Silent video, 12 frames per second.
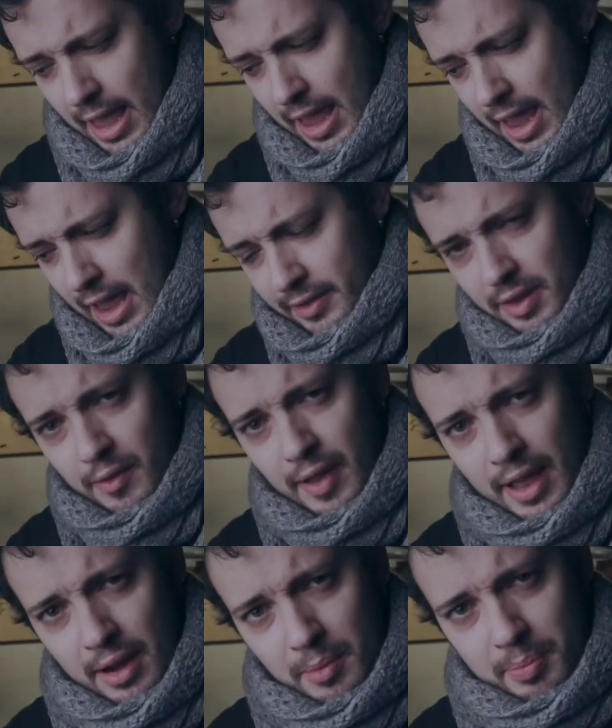have
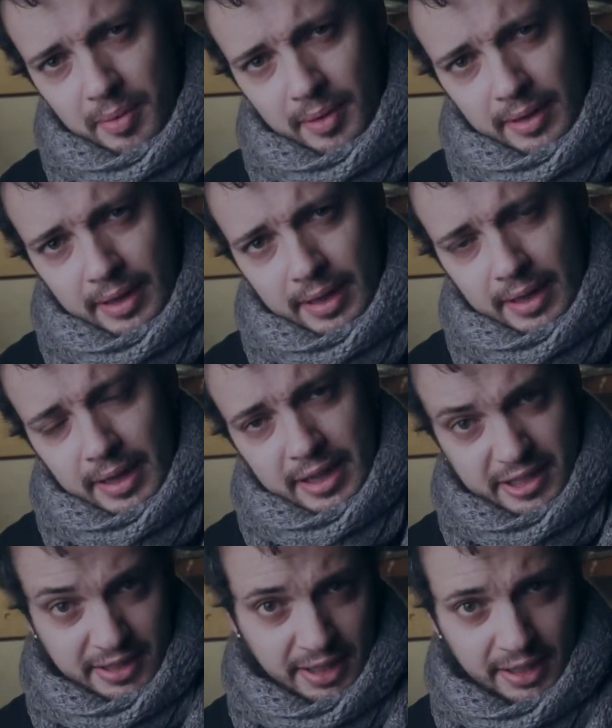developed uh,
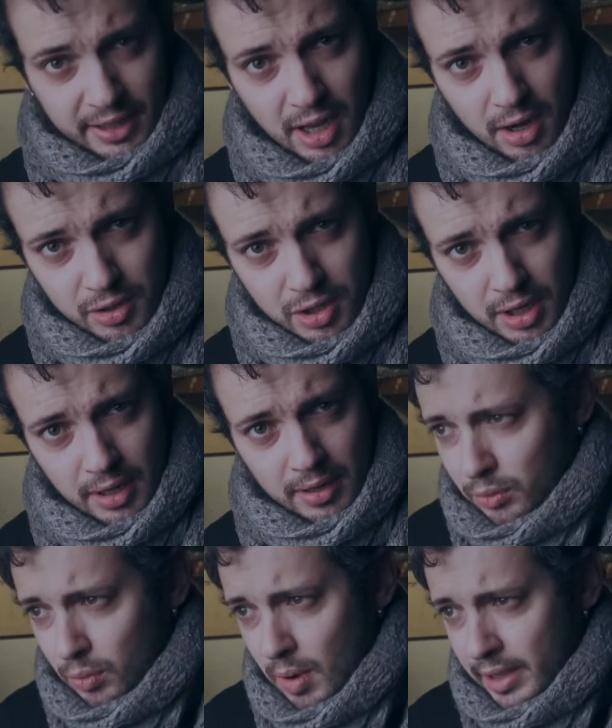its technology
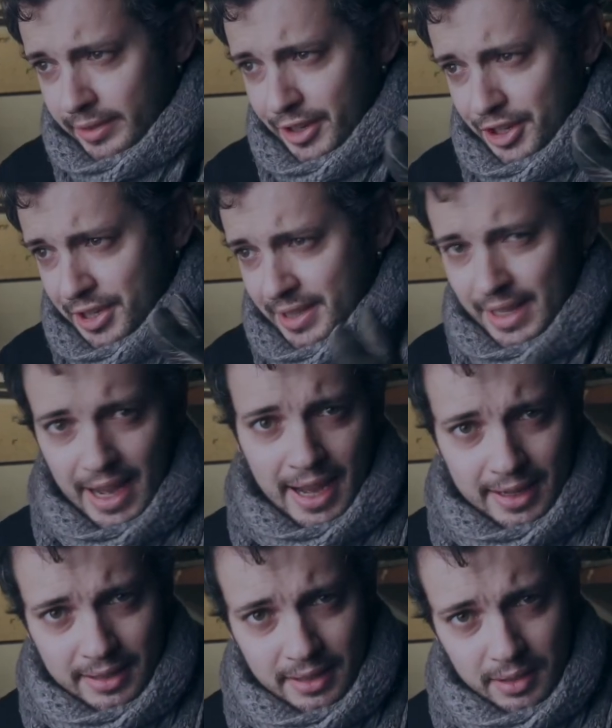to
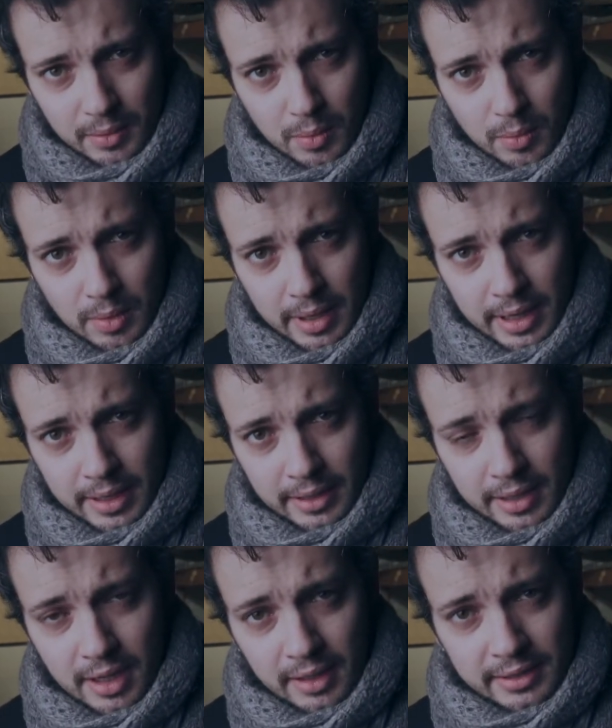understand
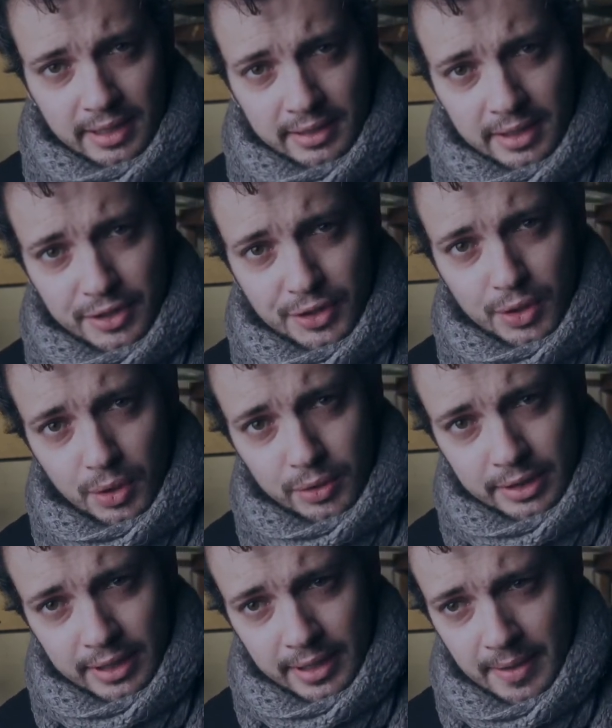when content is
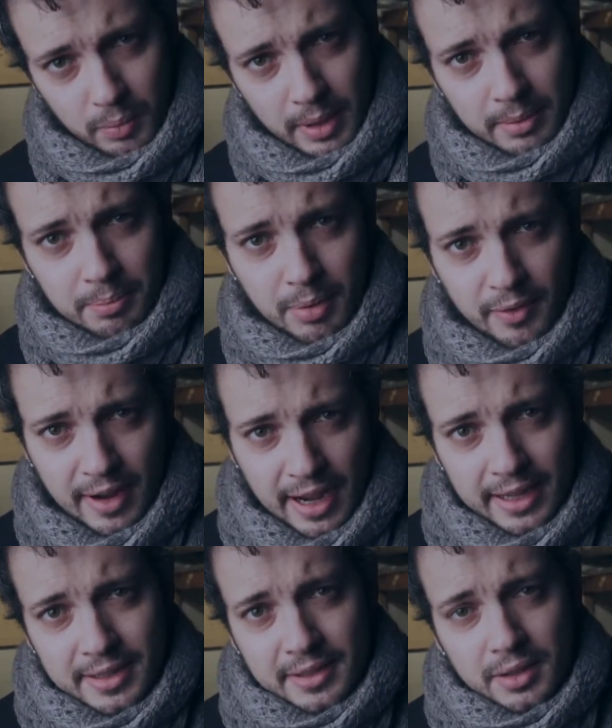good, when
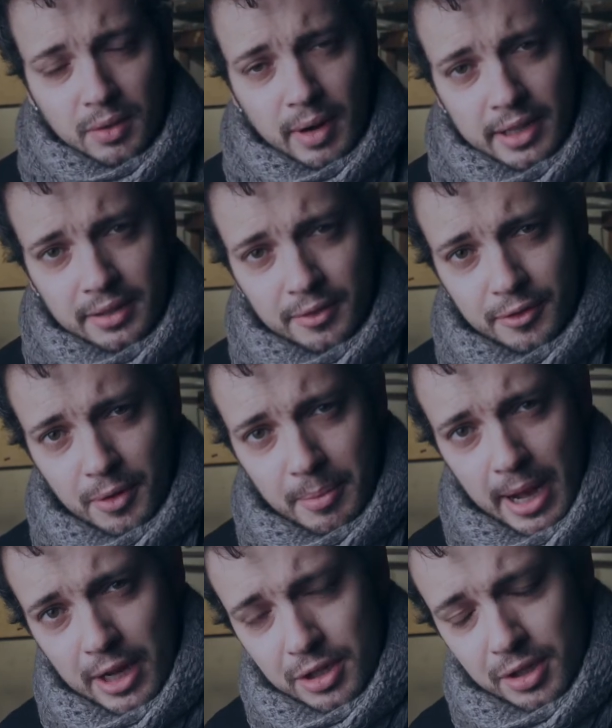provides the right
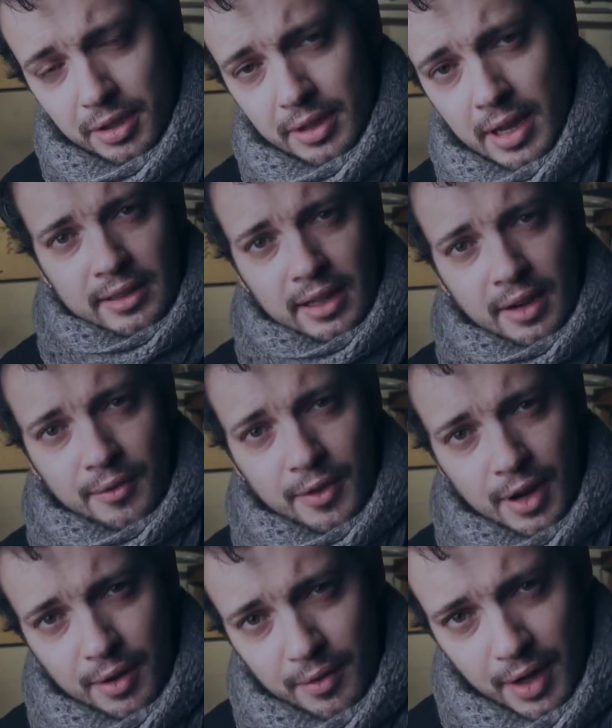information. They are
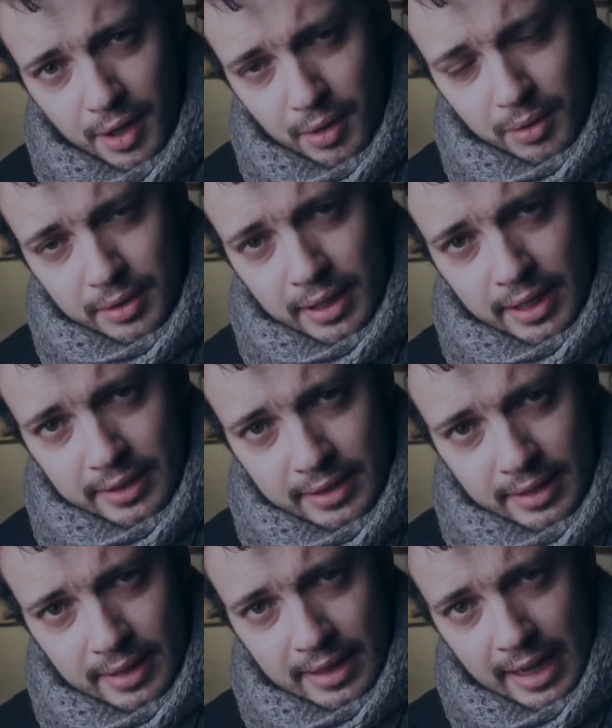very, very good at
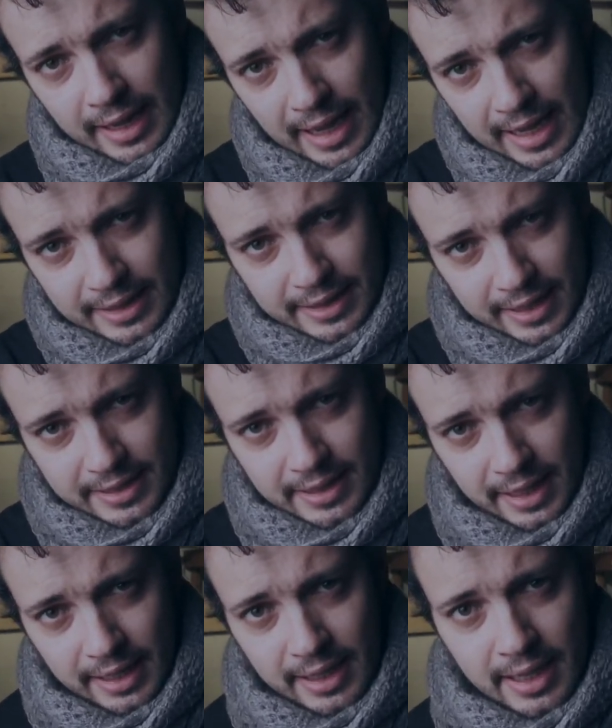like
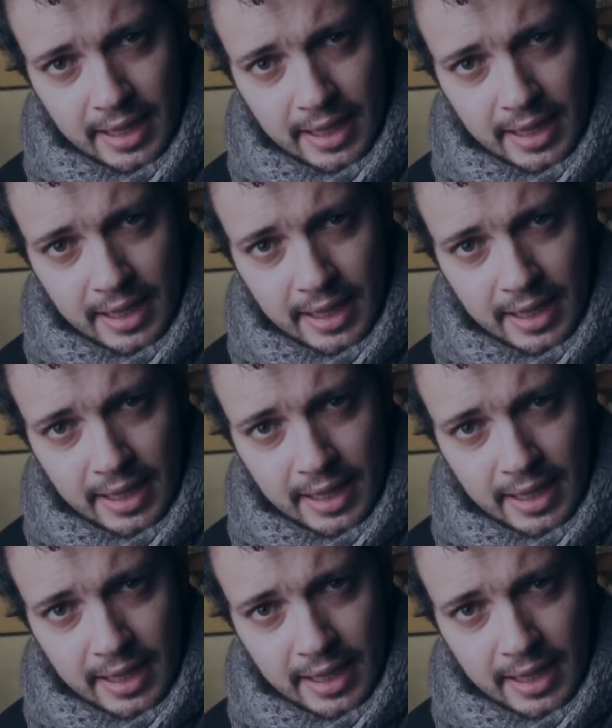indexing